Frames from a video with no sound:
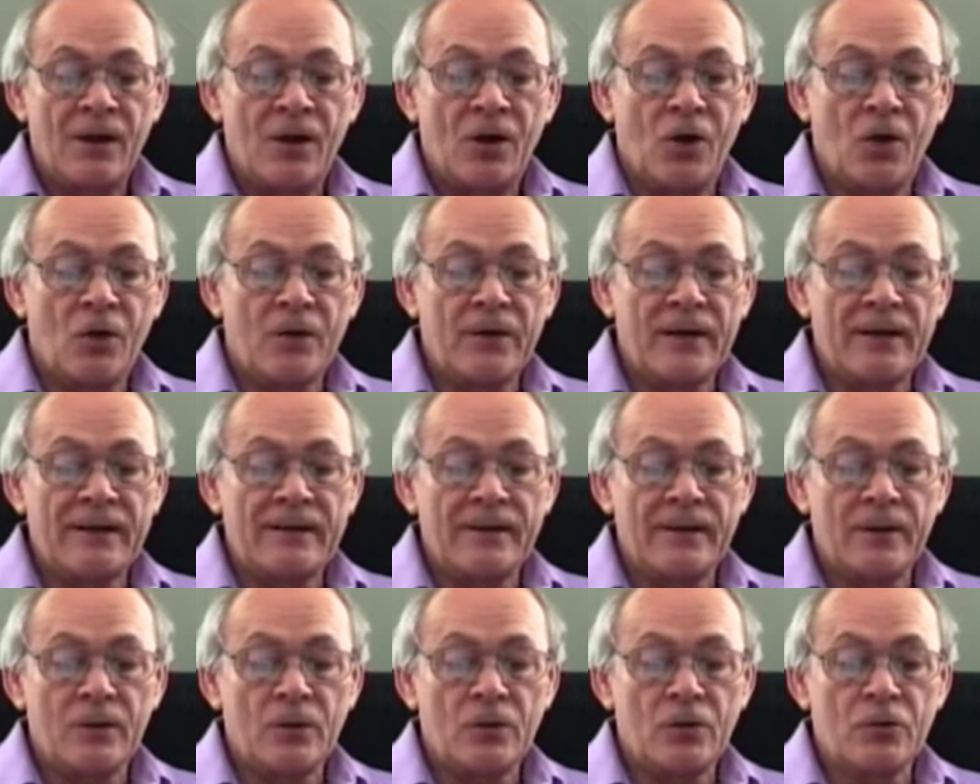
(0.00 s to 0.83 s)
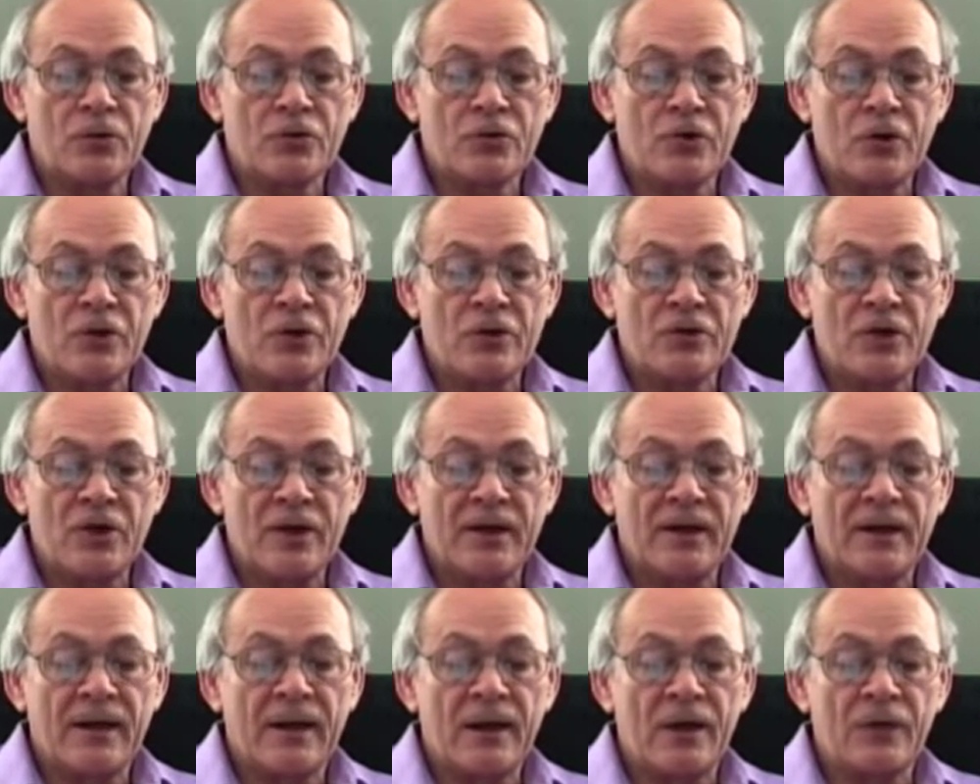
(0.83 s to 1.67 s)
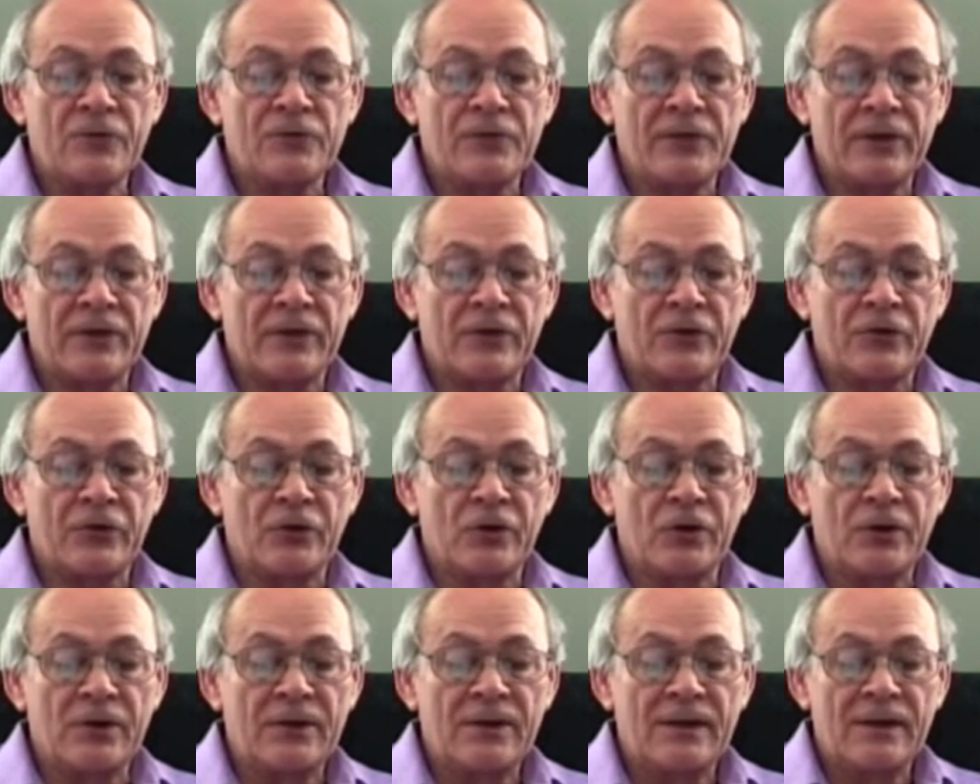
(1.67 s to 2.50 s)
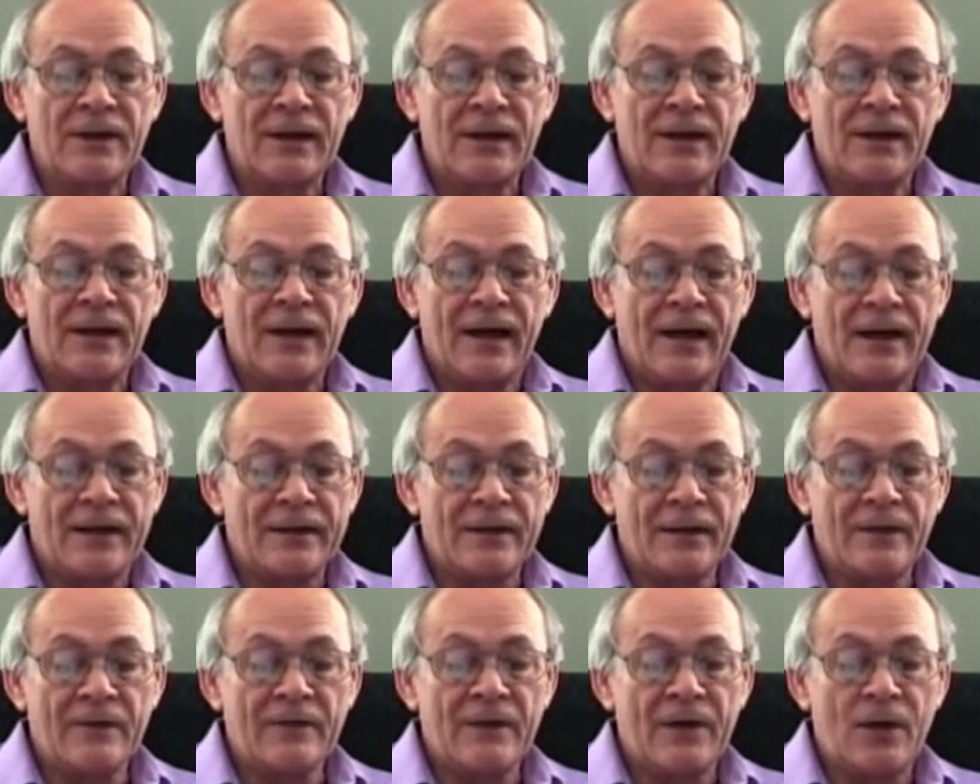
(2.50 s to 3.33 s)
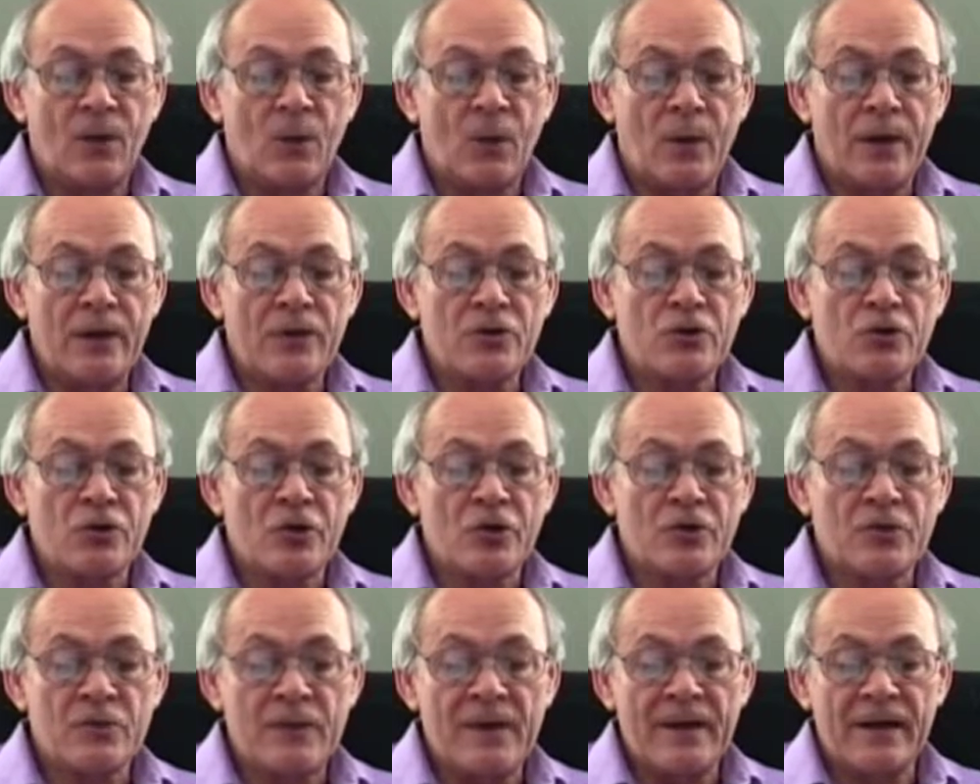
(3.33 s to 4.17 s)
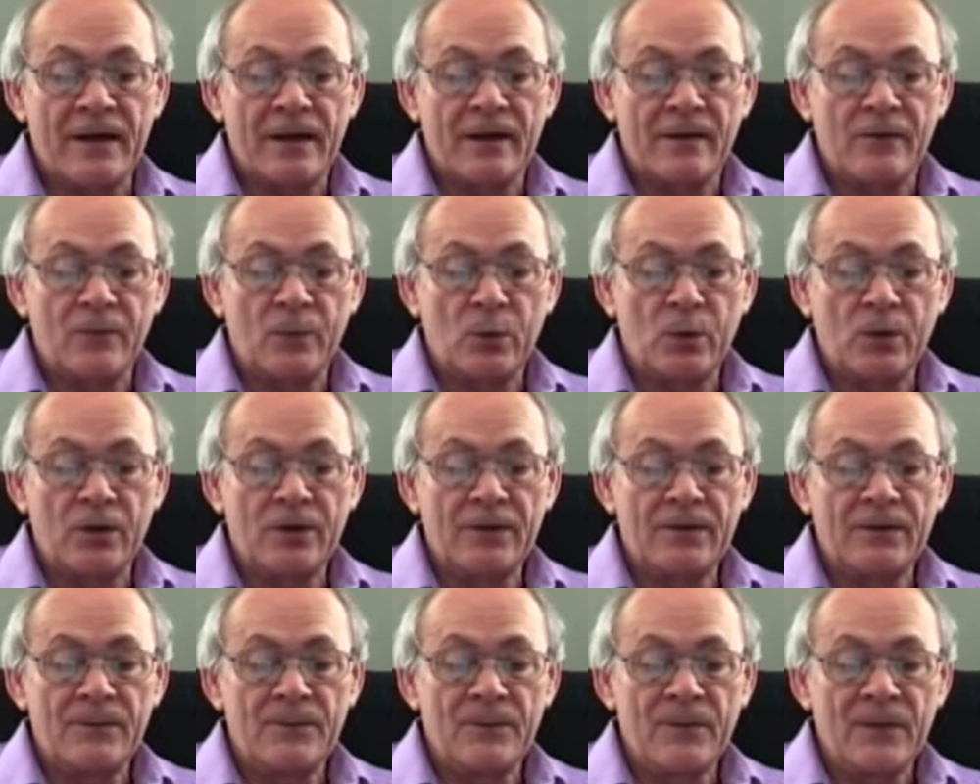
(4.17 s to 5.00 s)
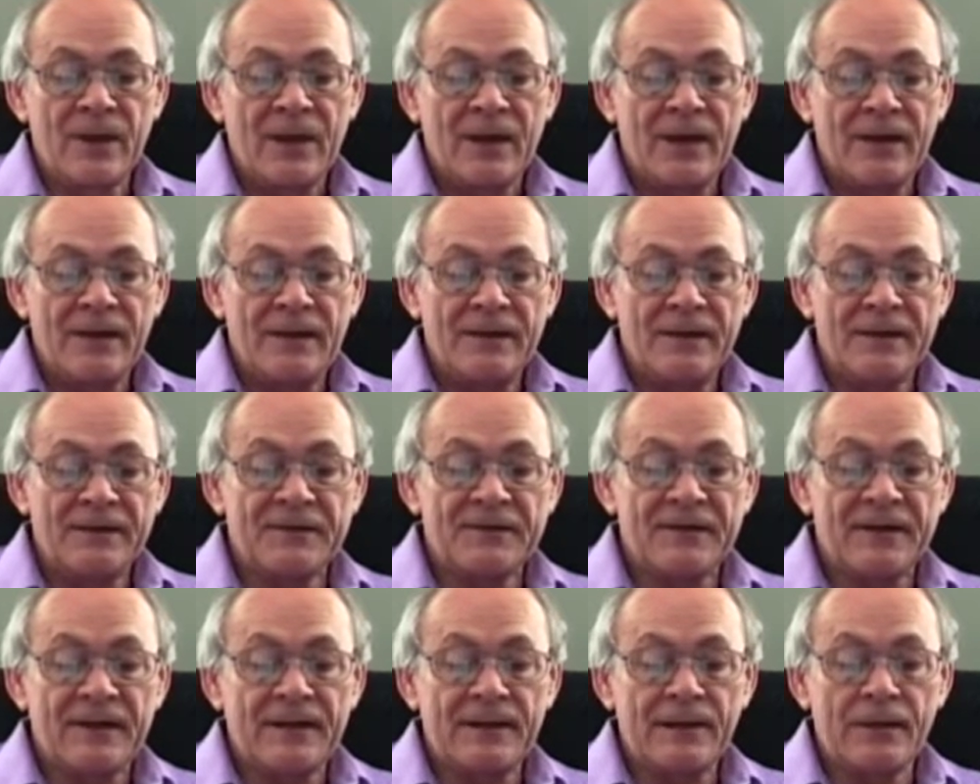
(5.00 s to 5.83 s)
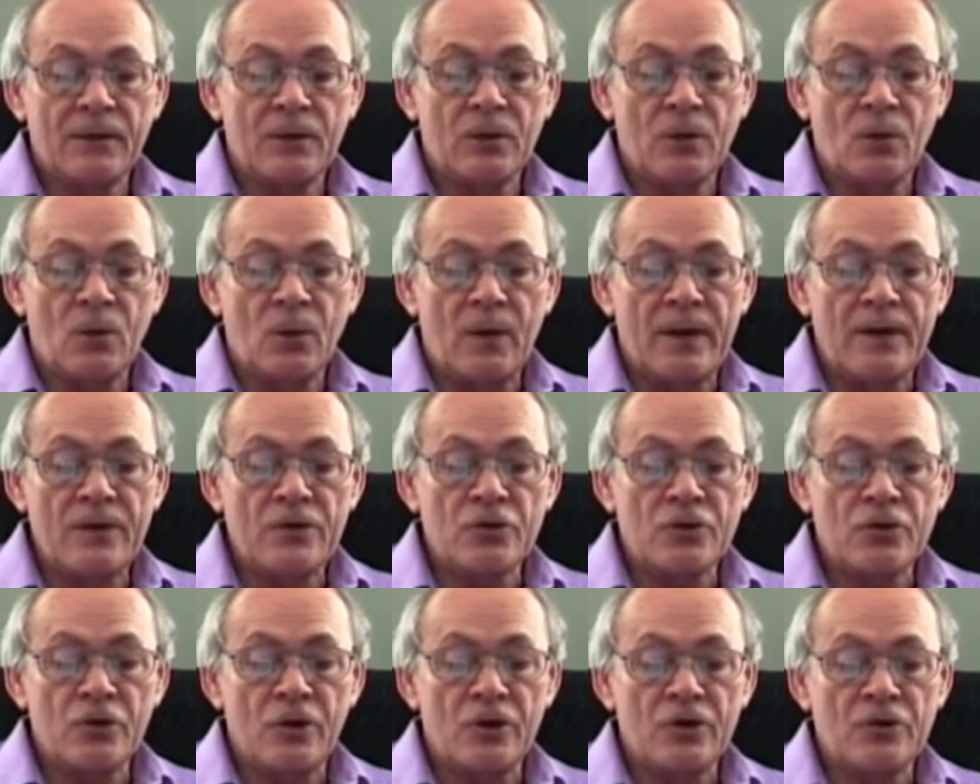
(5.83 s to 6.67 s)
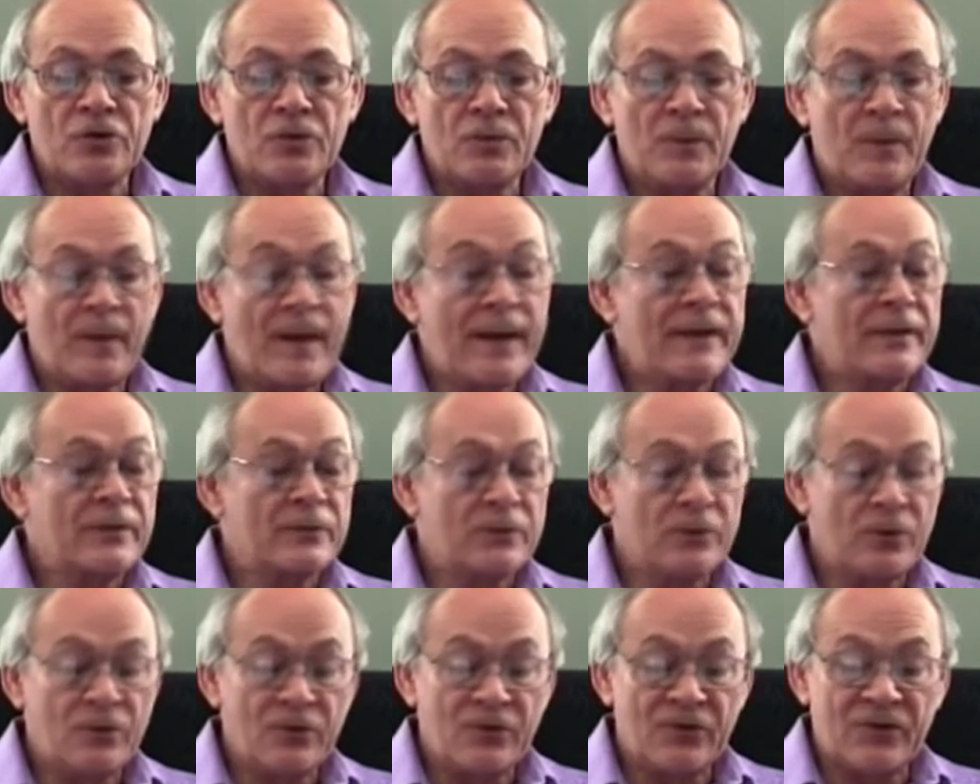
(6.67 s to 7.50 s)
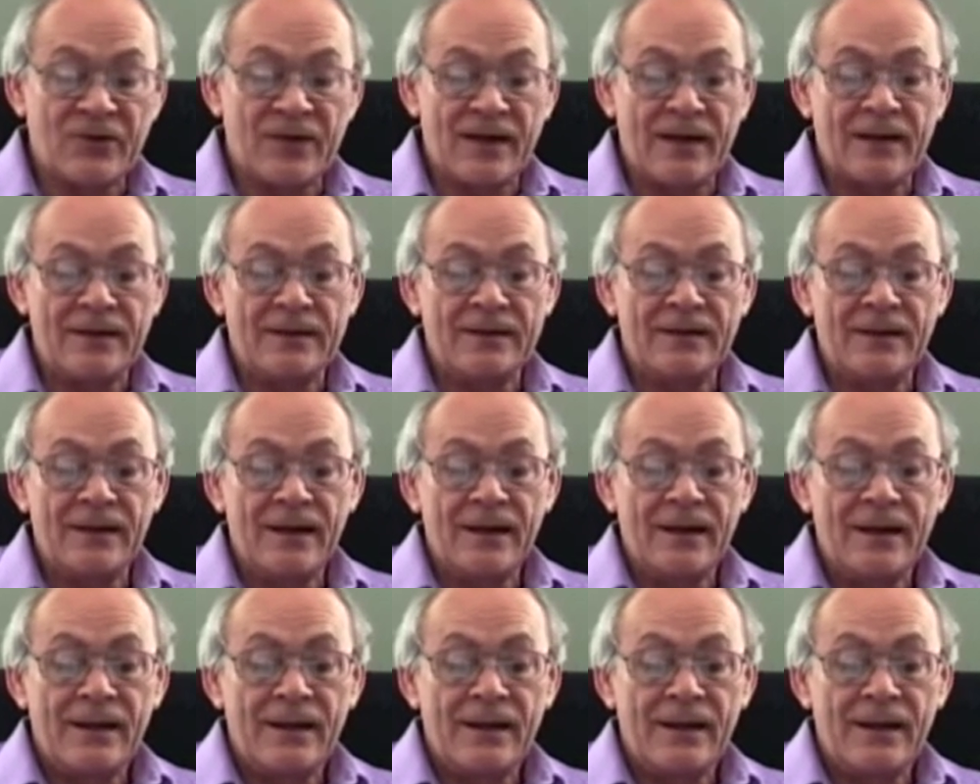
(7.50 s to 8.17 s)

Oh, that dear old church in the country it stood. I love that white church made out of wood. Yes, that dear old white church by the roadside.